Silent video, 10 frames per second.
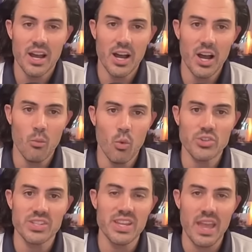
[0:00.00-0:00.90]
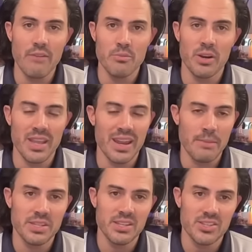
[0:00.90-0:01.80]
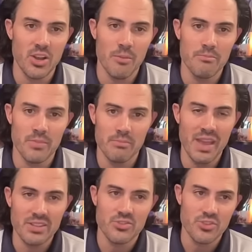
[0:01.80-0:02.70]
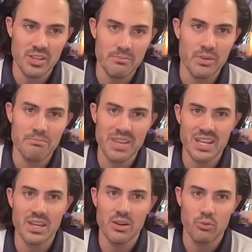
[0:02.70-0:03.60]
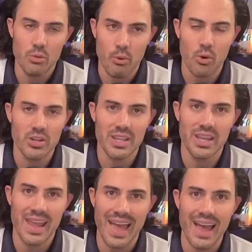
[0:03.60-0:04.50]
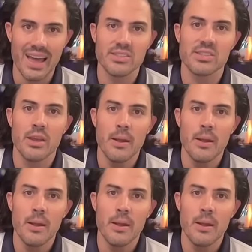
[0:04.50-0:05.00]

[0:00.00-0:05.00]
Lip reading: We're seeing everybody, and I'm seeing some mainstream media reporting it as